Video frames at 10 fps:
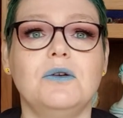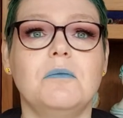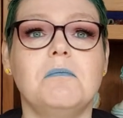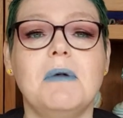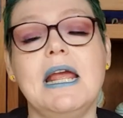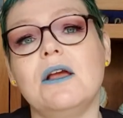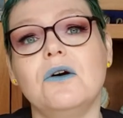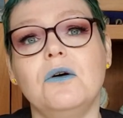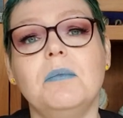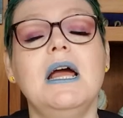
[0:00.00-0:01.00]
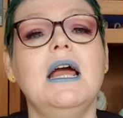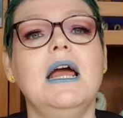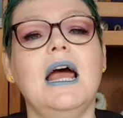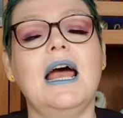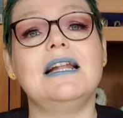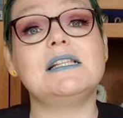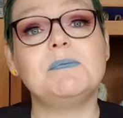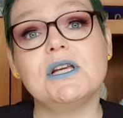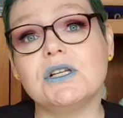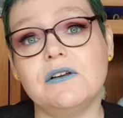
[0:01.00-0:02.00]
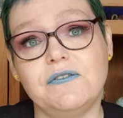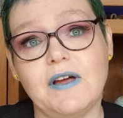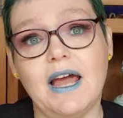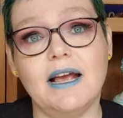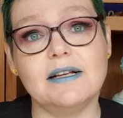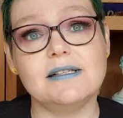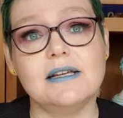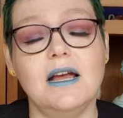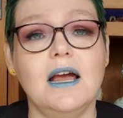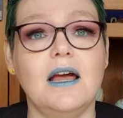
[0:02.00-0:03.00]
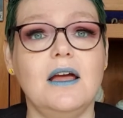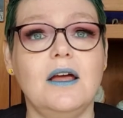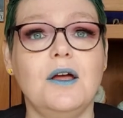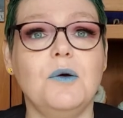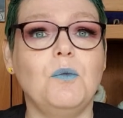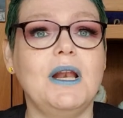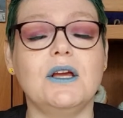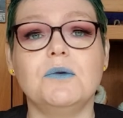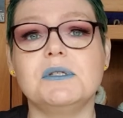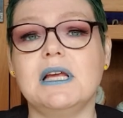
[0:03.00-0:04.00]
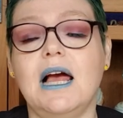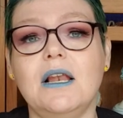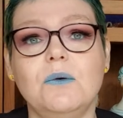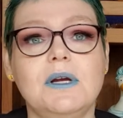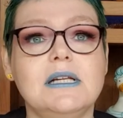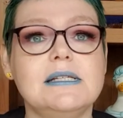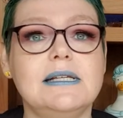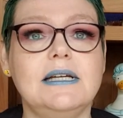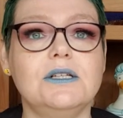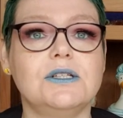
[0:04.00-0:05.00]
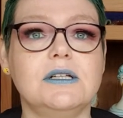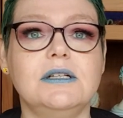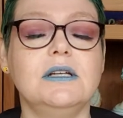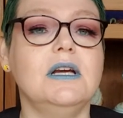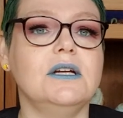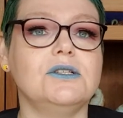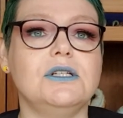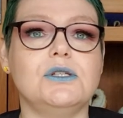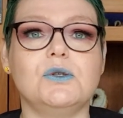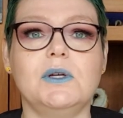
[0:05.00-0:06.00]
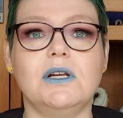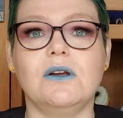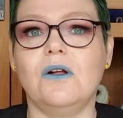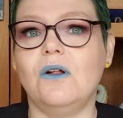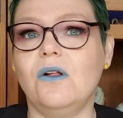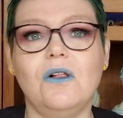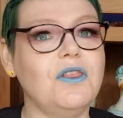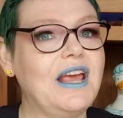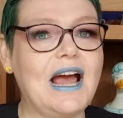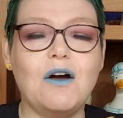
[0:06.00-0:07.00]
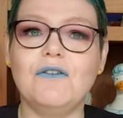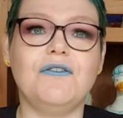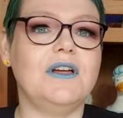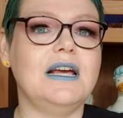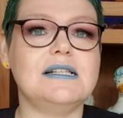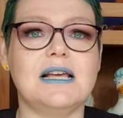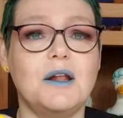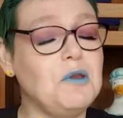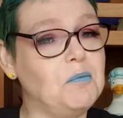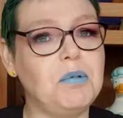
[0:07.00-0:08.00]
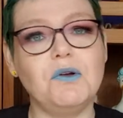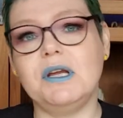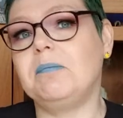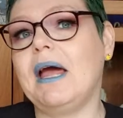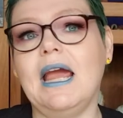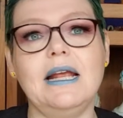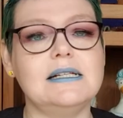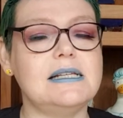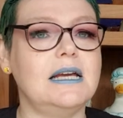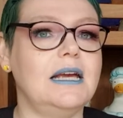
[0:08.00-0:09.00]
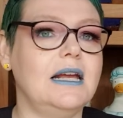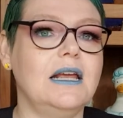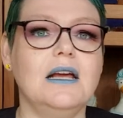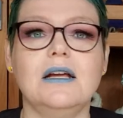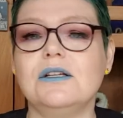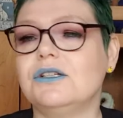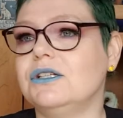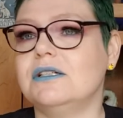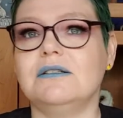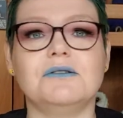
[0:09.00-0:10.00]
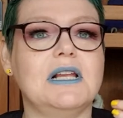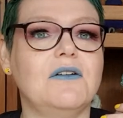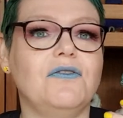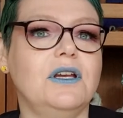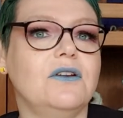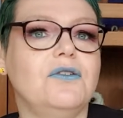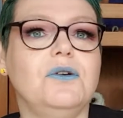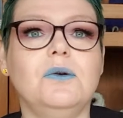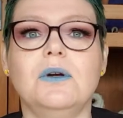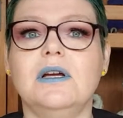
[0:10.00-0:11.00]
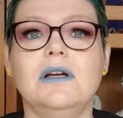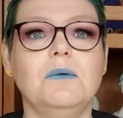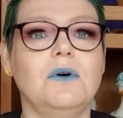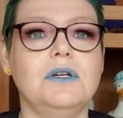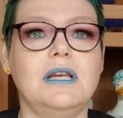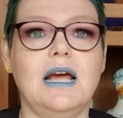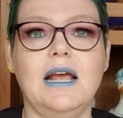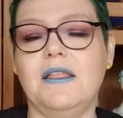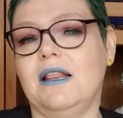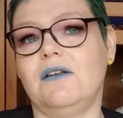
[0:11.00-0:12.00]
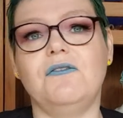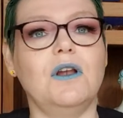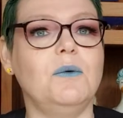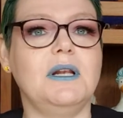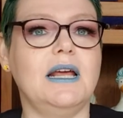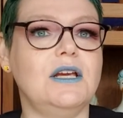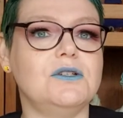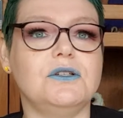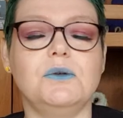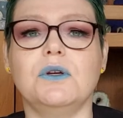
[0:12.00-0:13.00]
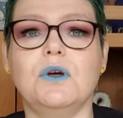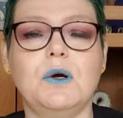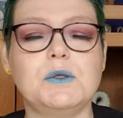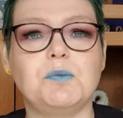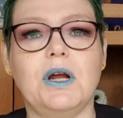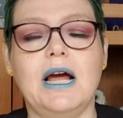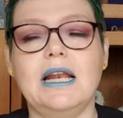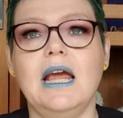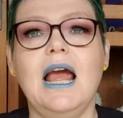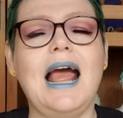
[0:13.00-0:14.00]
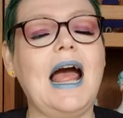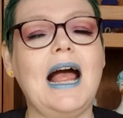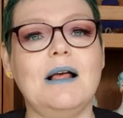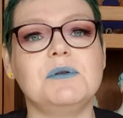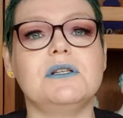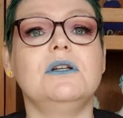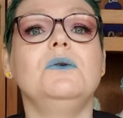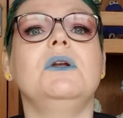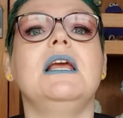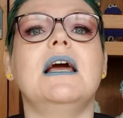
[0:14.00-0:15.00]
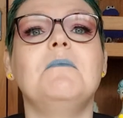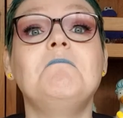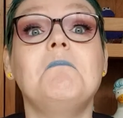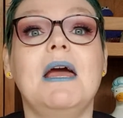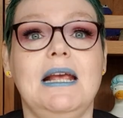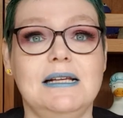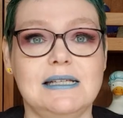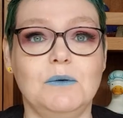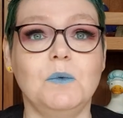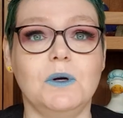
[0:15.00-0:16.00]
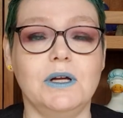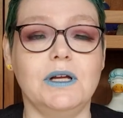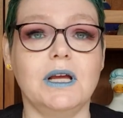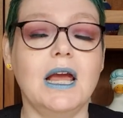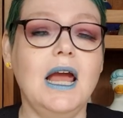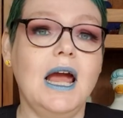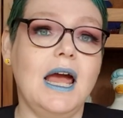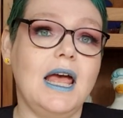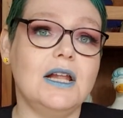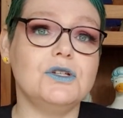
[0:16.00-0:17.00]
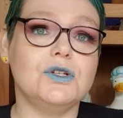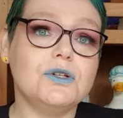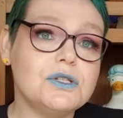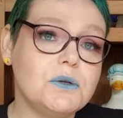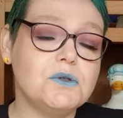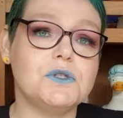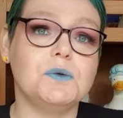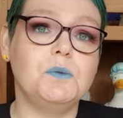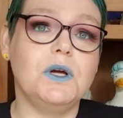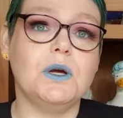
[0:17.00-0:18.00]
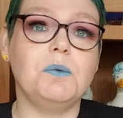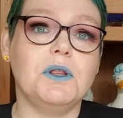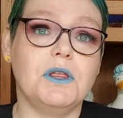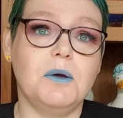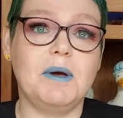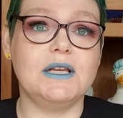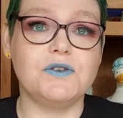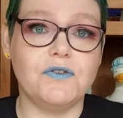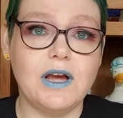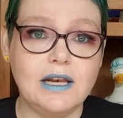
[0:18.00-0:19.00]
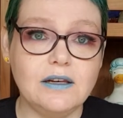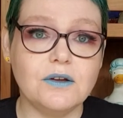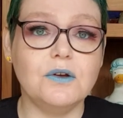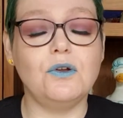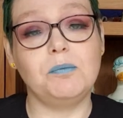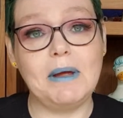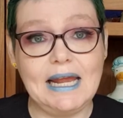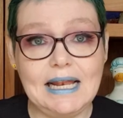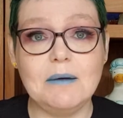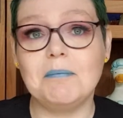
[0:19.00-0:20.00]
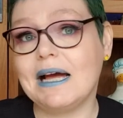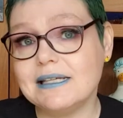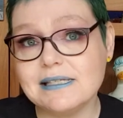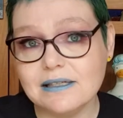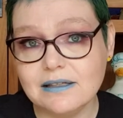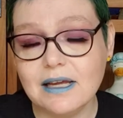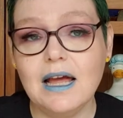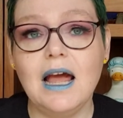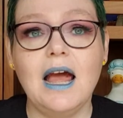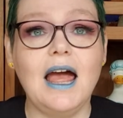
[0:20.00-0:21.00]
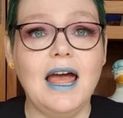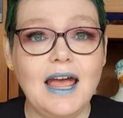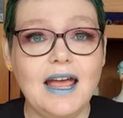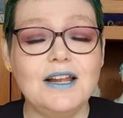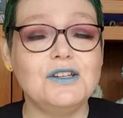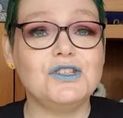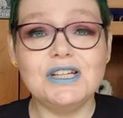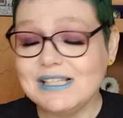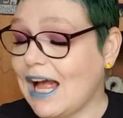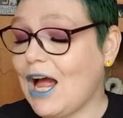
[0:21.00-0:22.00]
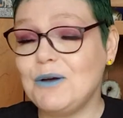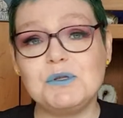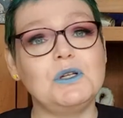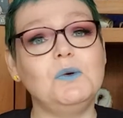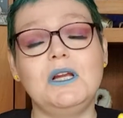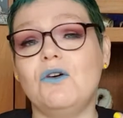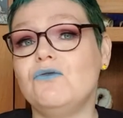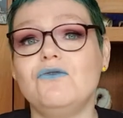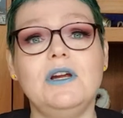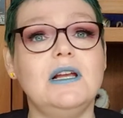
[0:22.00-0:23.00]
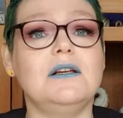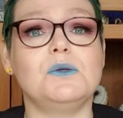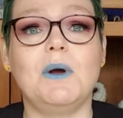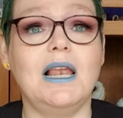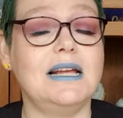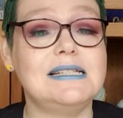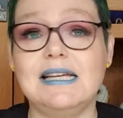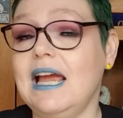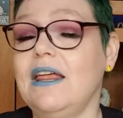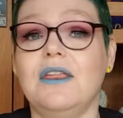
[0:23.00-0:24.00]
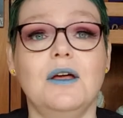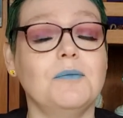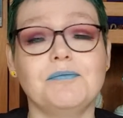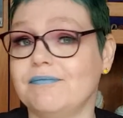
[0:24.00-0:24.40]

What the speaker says: makeup and special effects. When it comes to Halloween season, she's doing all the outfits and the body painting. She looks like Freddy Krueger one day, then the following day she'll do the corpse bride. Absolutely amazing work. And she also does some work with her best friend called Bailey Madison, and she's absolutely unreal as well, and together